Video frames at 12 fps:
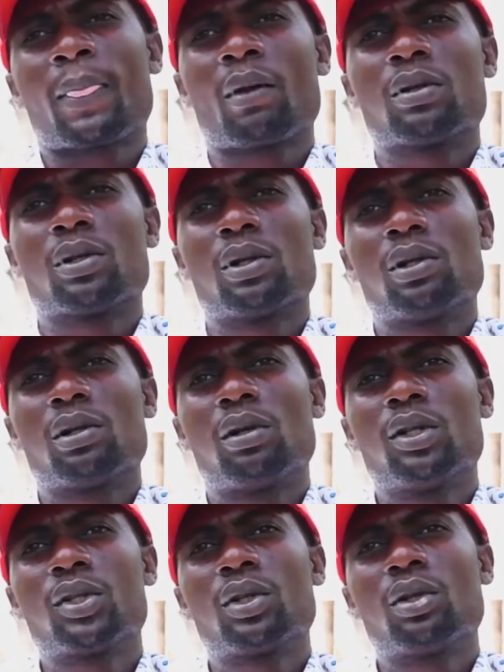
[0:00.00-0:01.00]
So
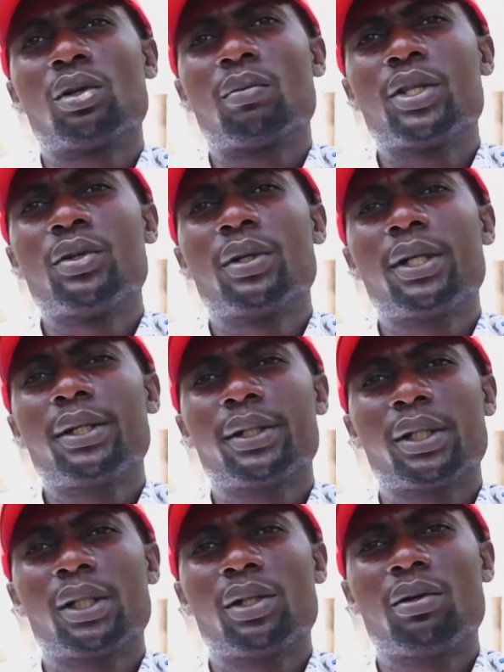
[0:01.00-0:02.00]
also manure
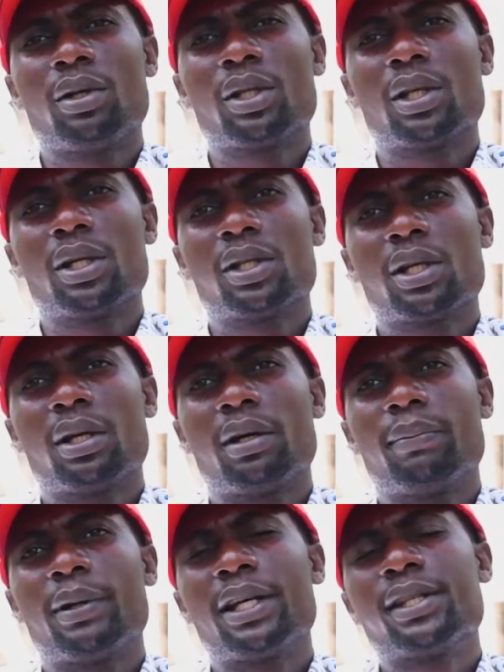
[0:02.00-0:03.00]
during that
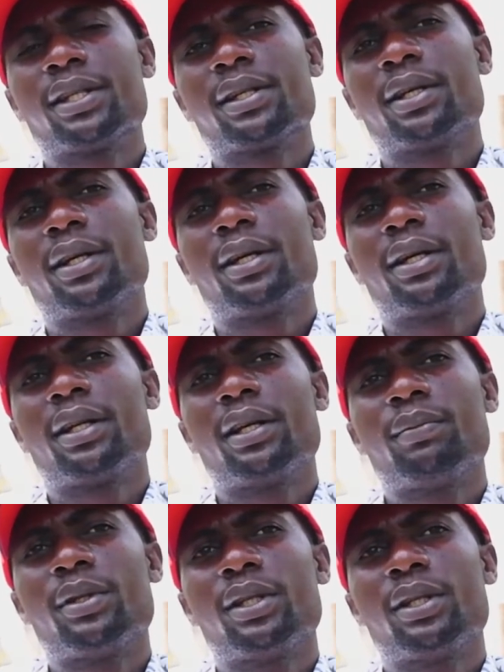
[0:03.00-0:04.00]
planting, let
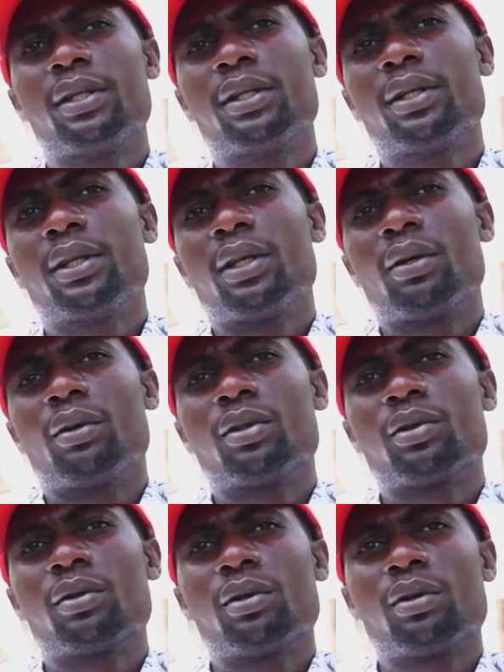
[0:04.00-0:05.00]
me
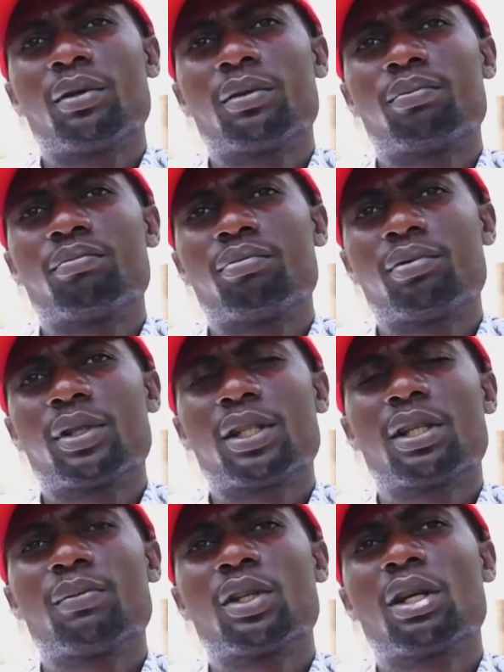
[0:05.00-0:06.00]
also say
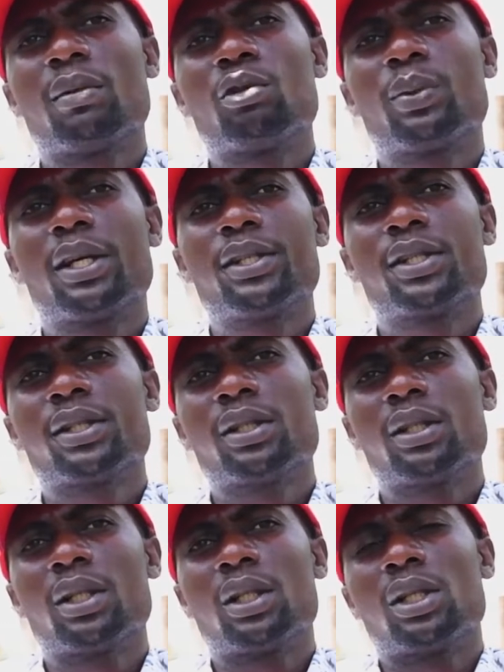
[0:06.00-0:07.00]
something about planting.
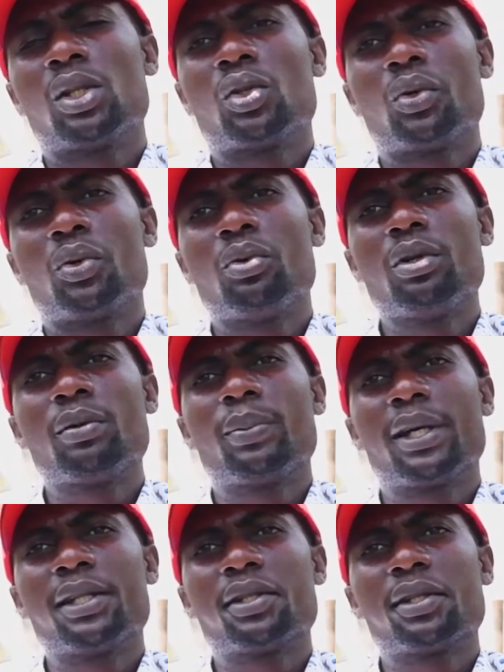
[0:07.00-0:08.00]
So during
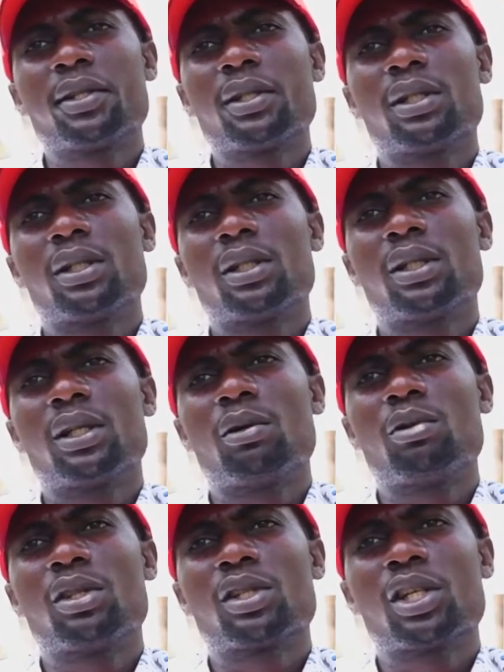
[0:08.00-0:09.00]
planting
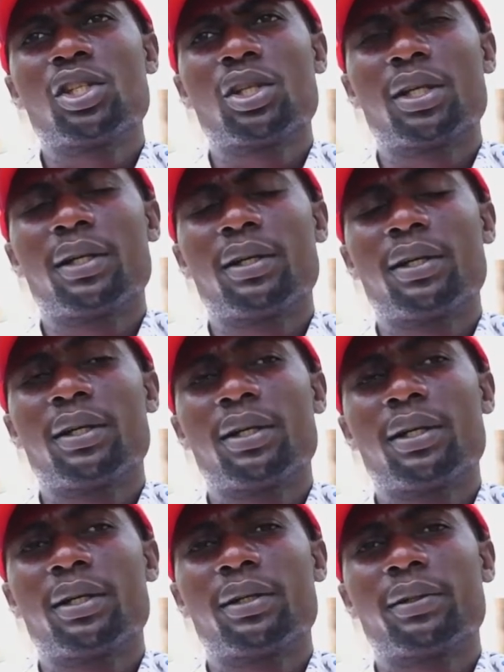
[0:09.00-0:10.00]
with such a,
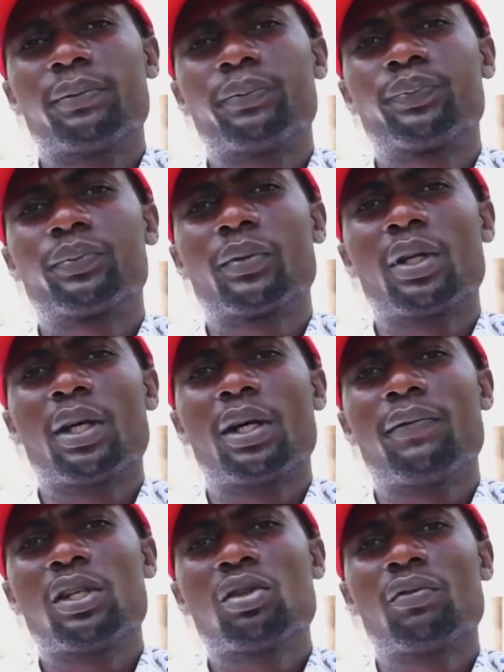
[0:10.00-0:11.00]

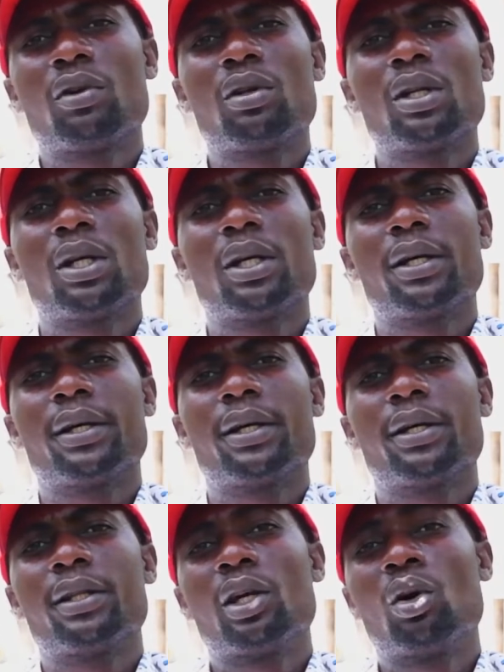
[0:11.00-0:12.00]
first of all,
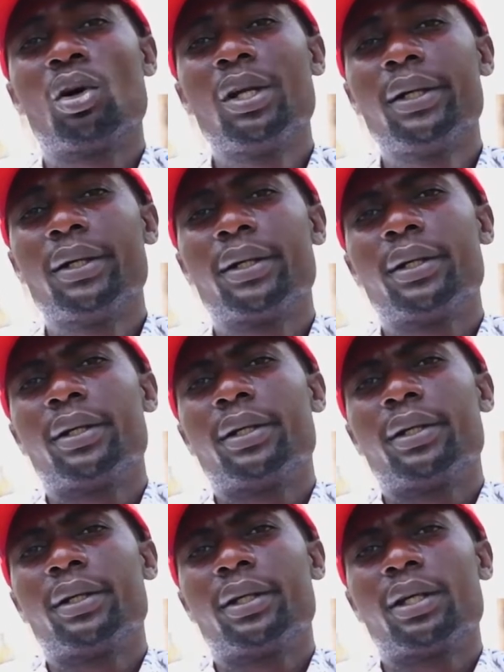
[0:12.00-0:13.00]
the hole
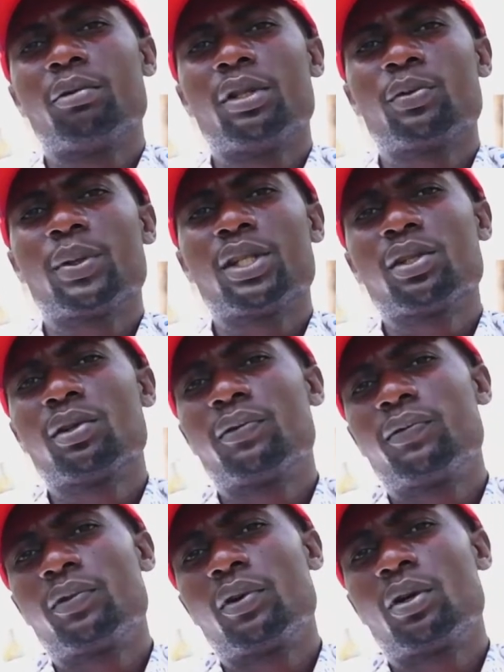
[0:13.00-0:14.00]
with a spacing of
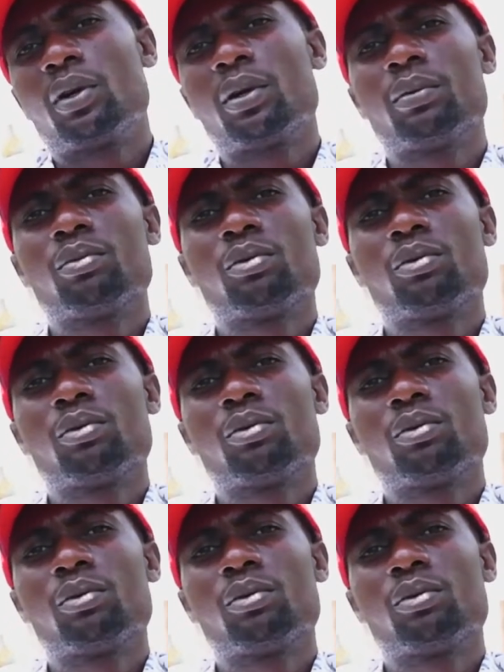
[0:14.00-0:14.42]
4